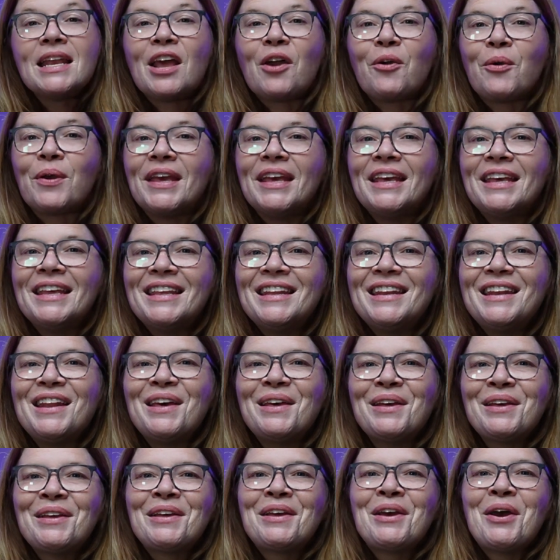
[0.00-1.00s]
Now,
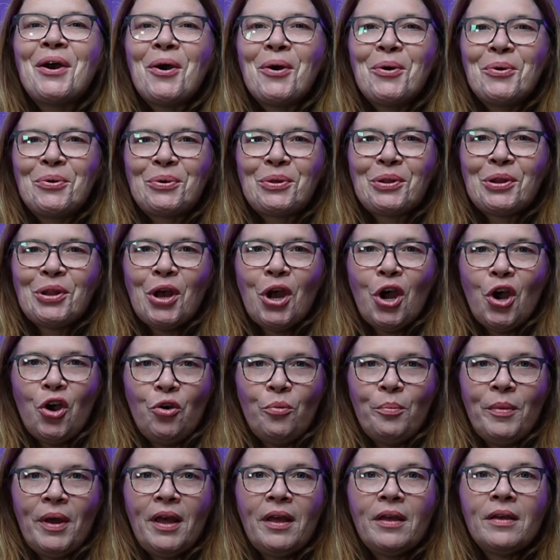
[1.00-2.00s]
in
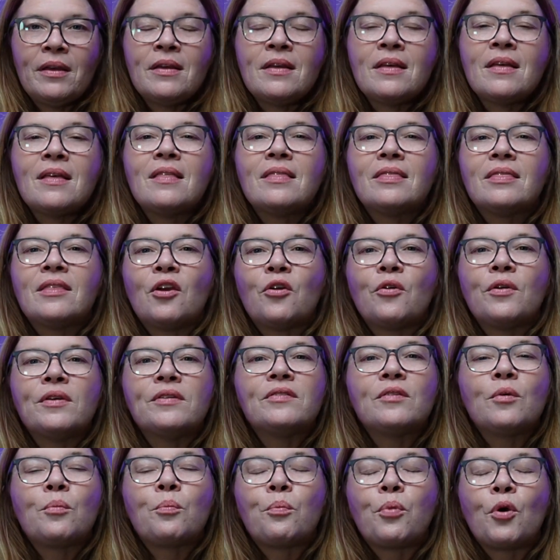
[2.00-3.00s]
Oklahoma, there
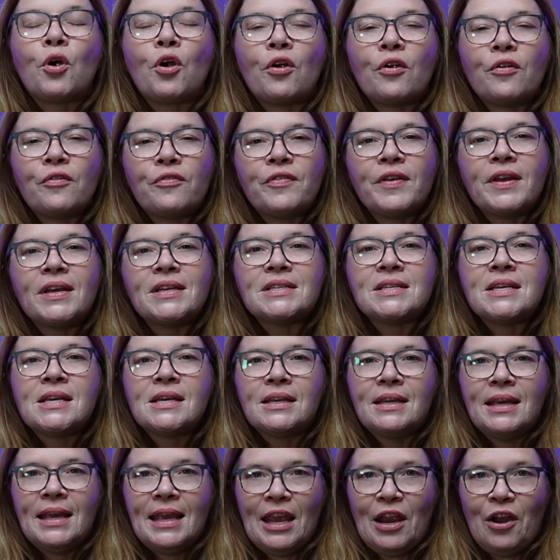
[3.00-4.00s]
is a perfect
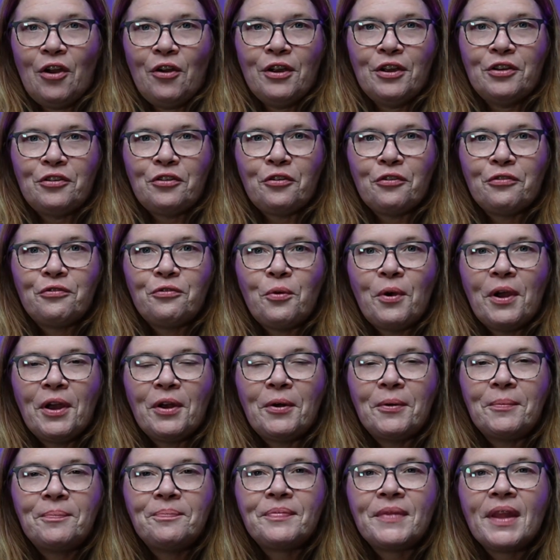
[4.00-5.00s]
character
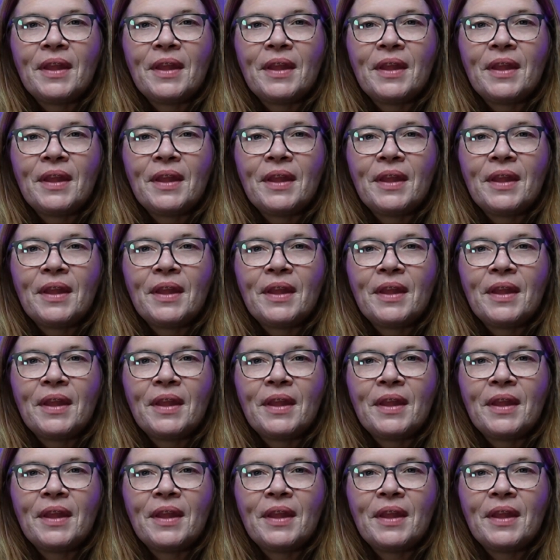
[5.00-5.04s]
foil.